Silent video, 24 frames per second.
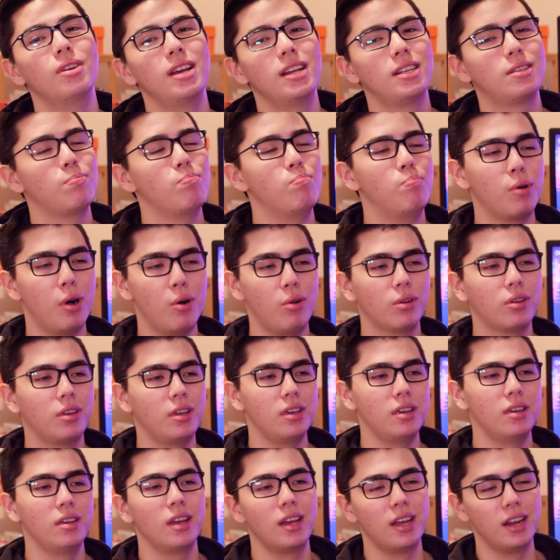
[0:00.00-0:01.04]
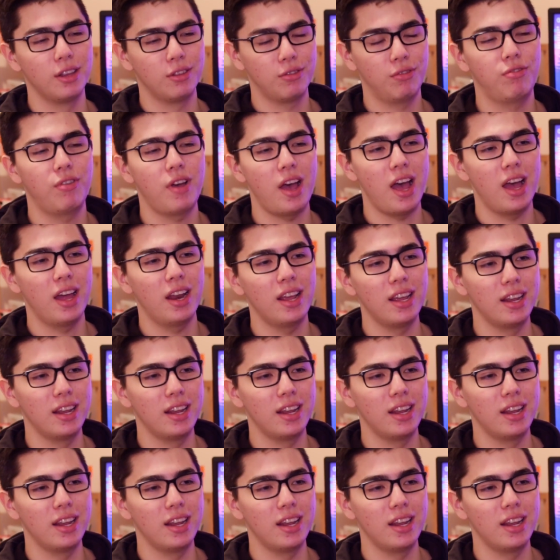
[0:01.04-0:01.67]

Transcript: It's bulky and it's fat